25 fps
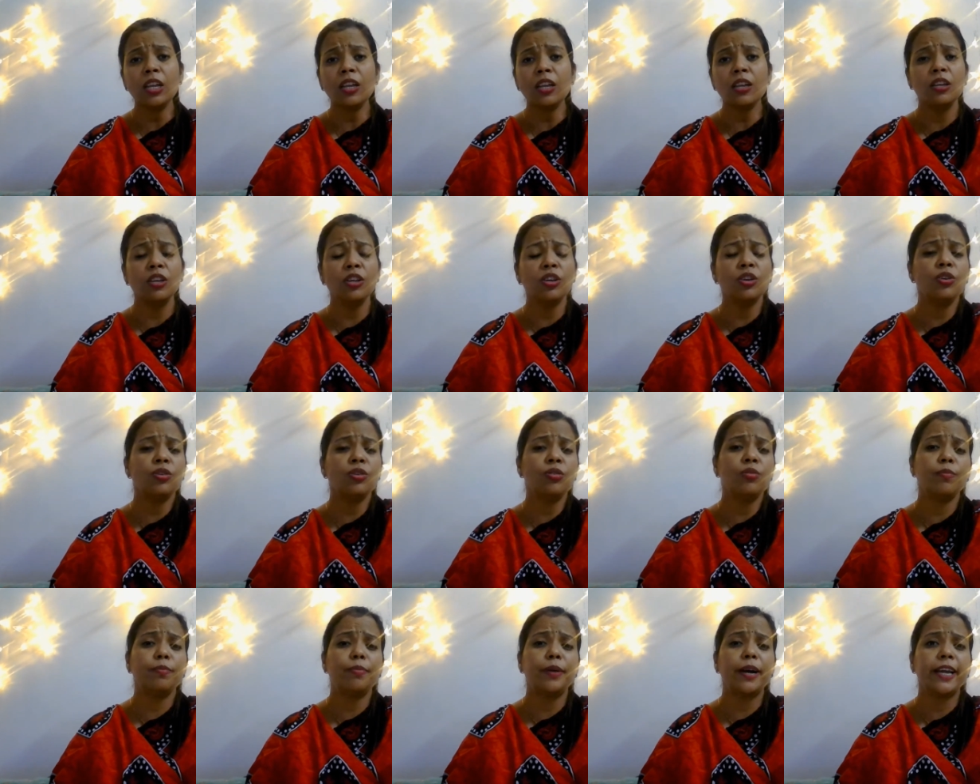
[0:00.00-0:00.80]

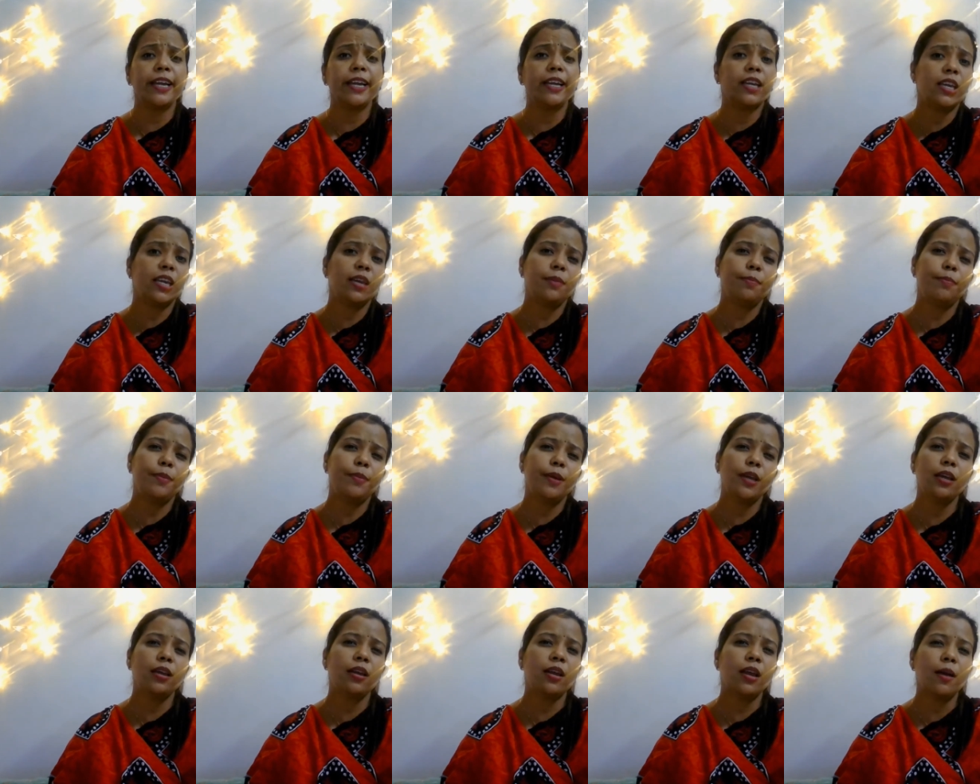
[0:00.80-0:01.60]
by
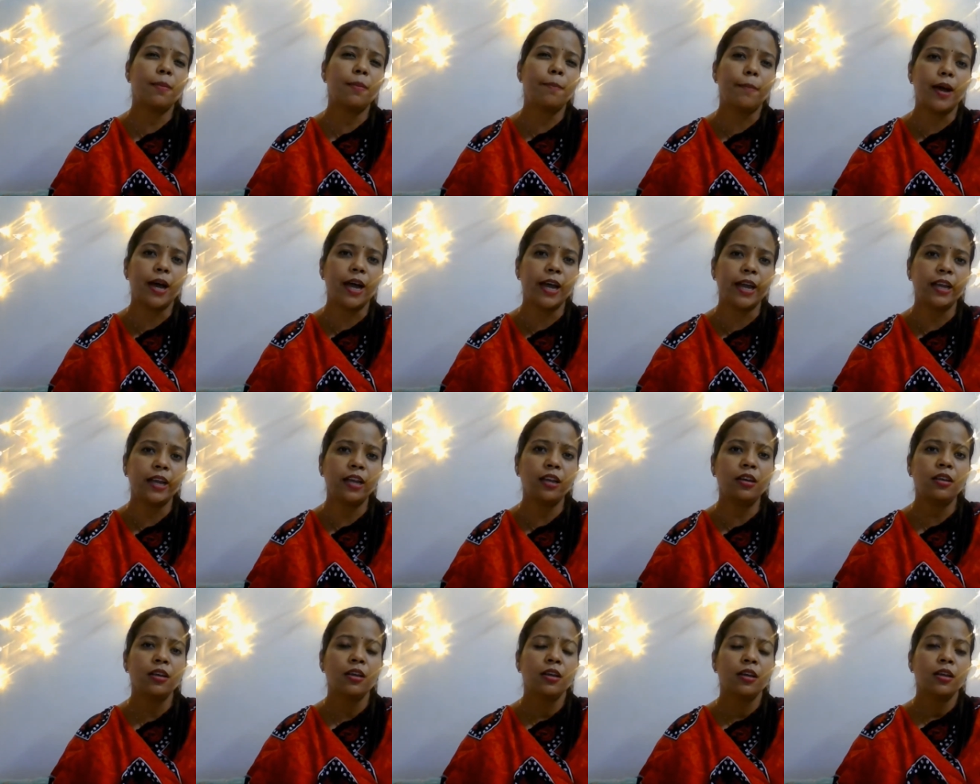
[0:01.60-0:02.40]
keeping in our
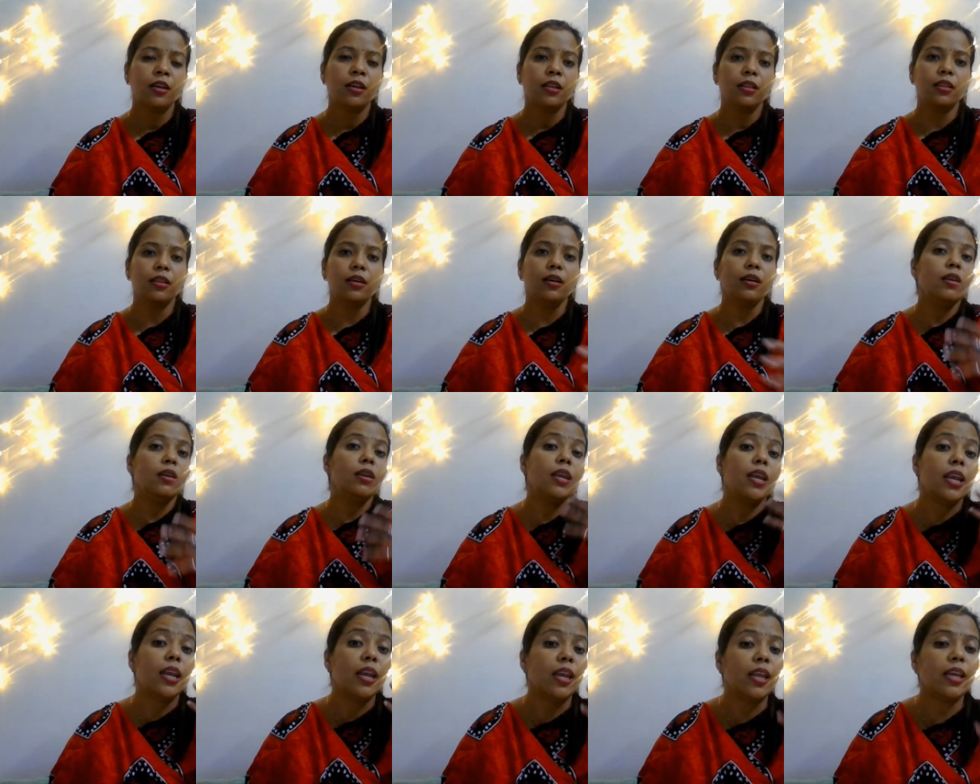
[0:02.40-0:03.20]
mind the
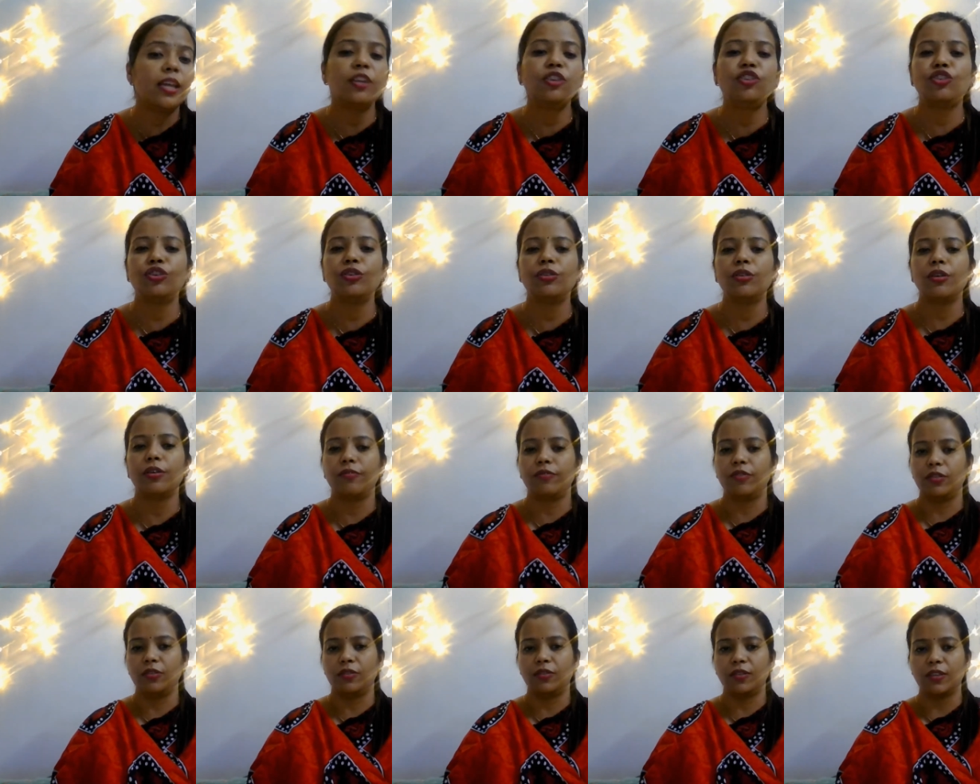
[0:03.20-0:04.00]
nature
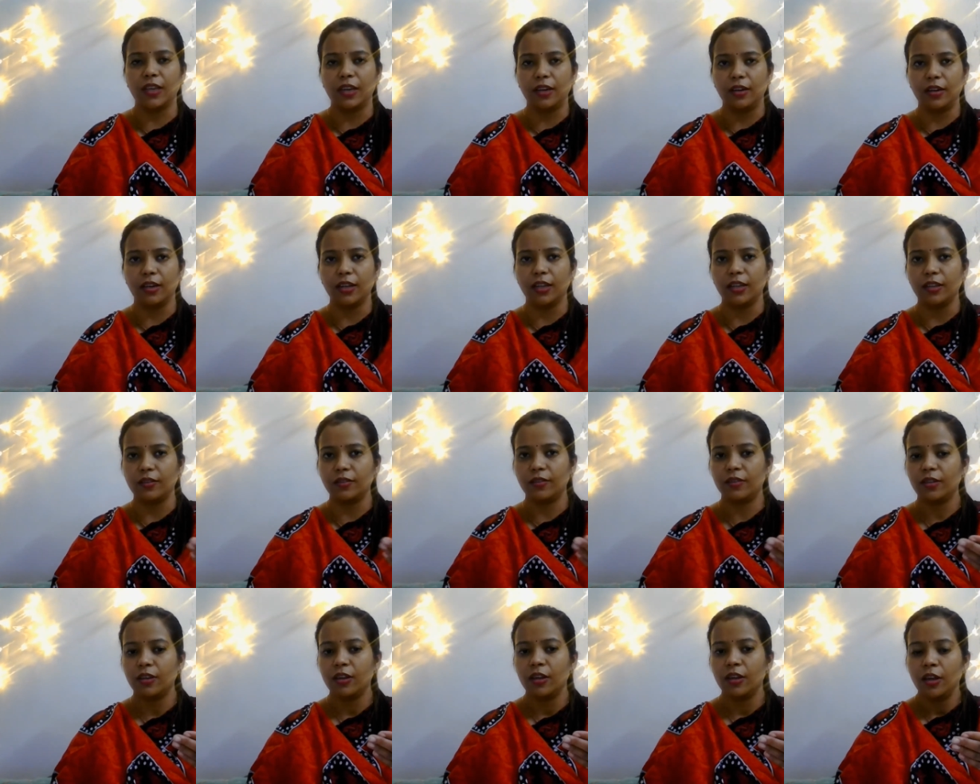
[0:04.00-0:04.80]
of the
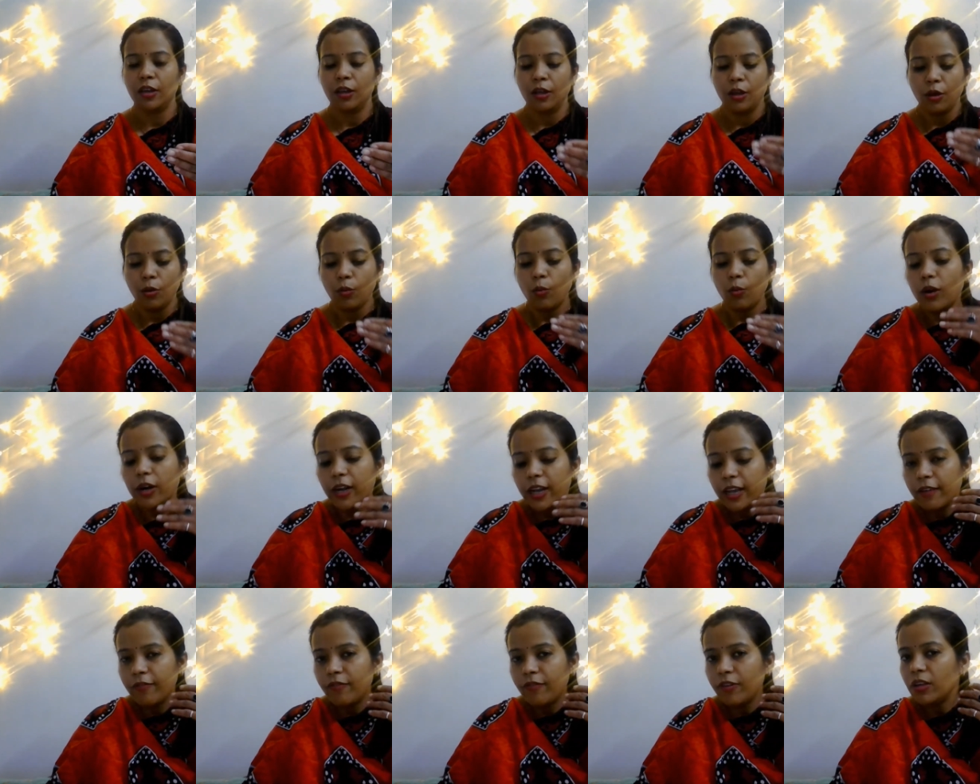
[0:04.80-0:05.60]
sentence.
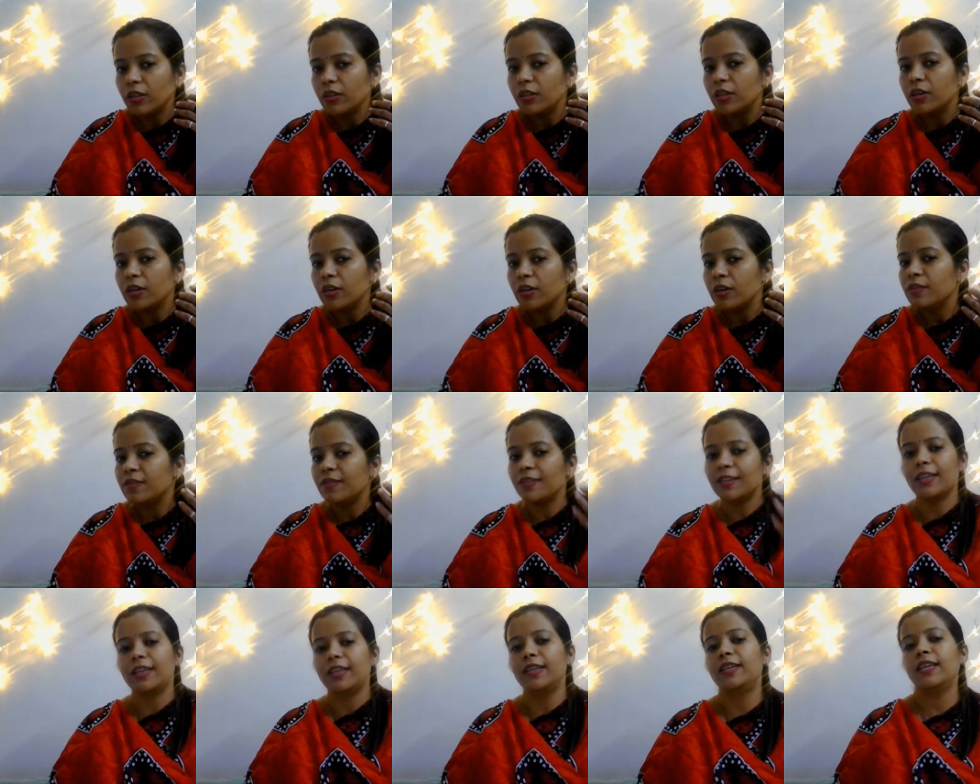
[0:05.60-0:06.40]
Whatever the
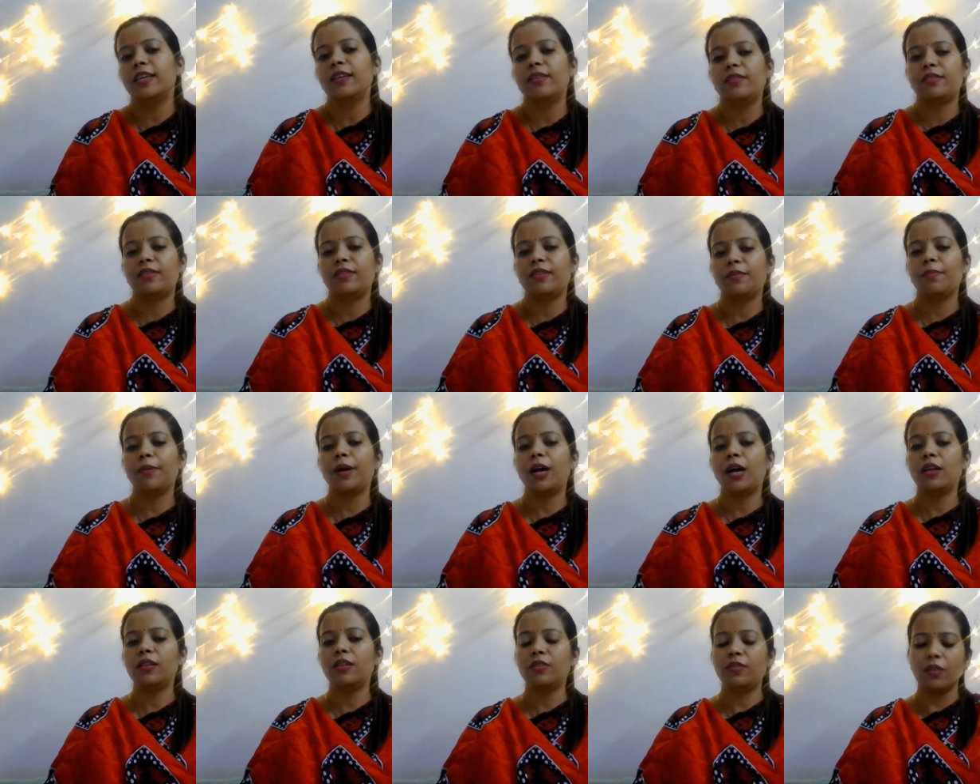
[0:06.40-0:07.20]
sentence
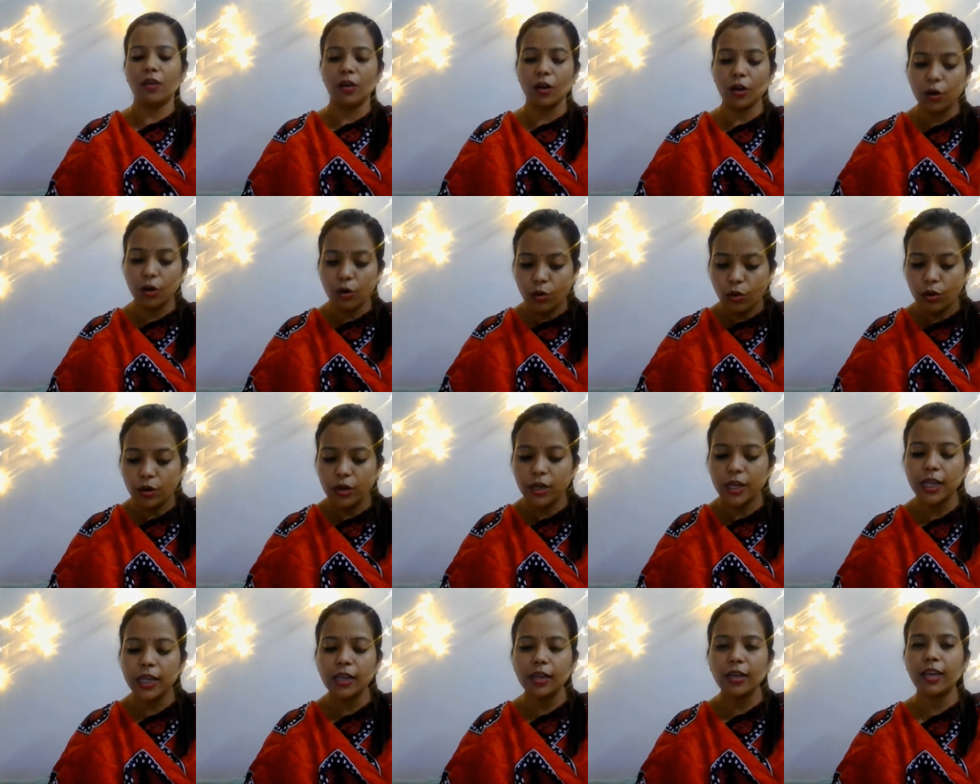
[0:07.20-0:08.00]
demands,
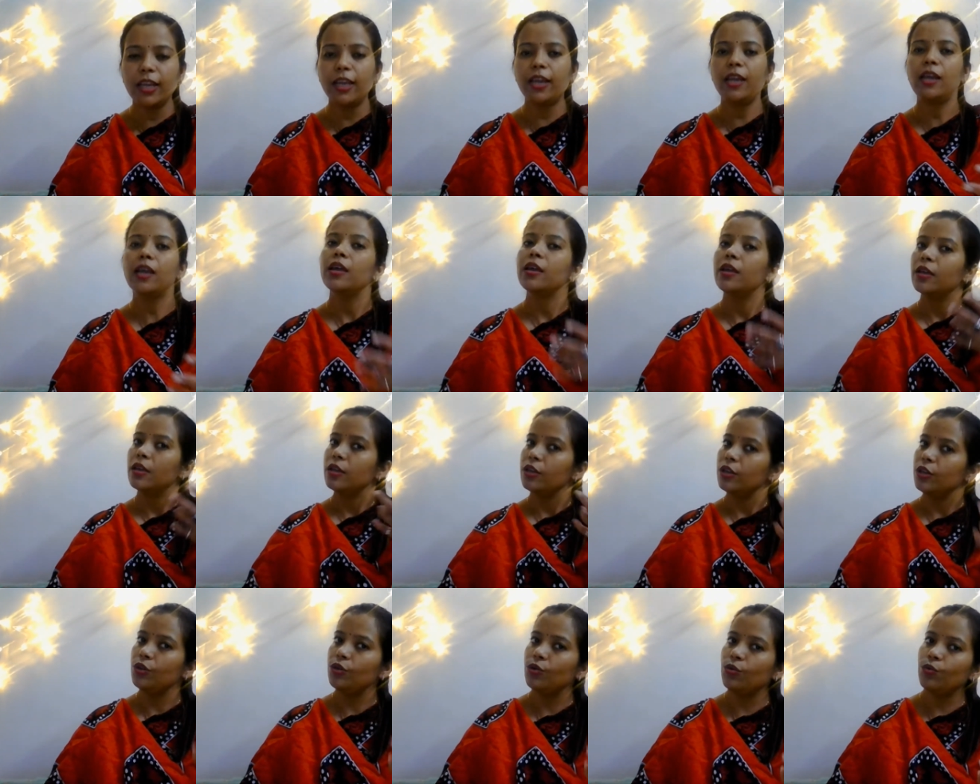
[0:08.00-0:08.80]
accordingly
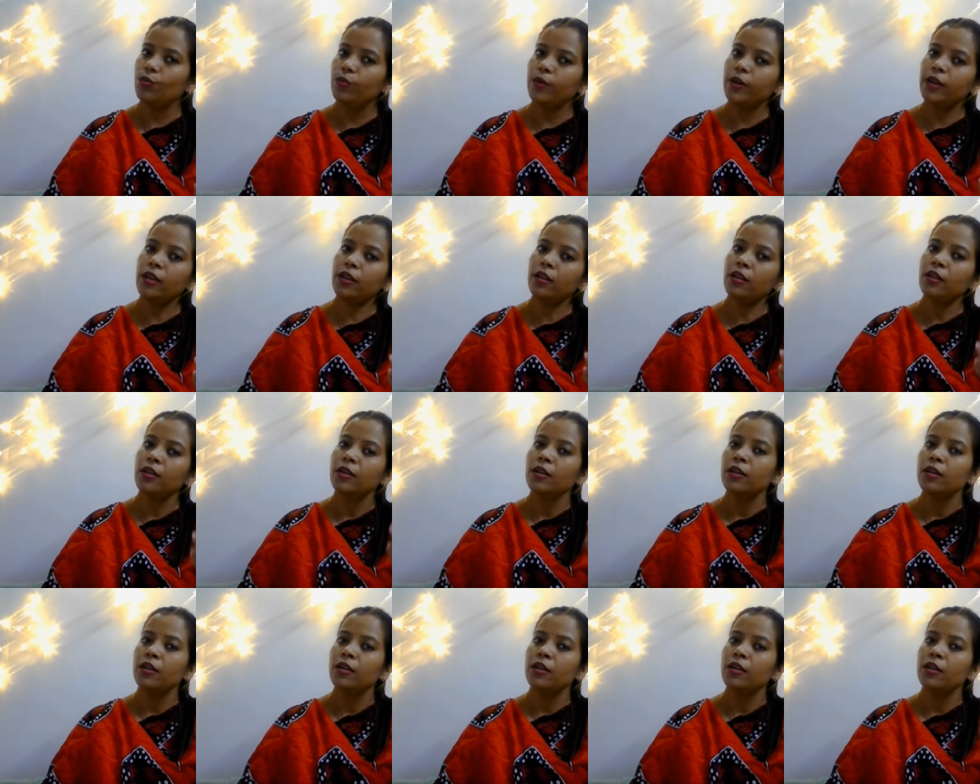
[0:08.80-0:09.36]
you will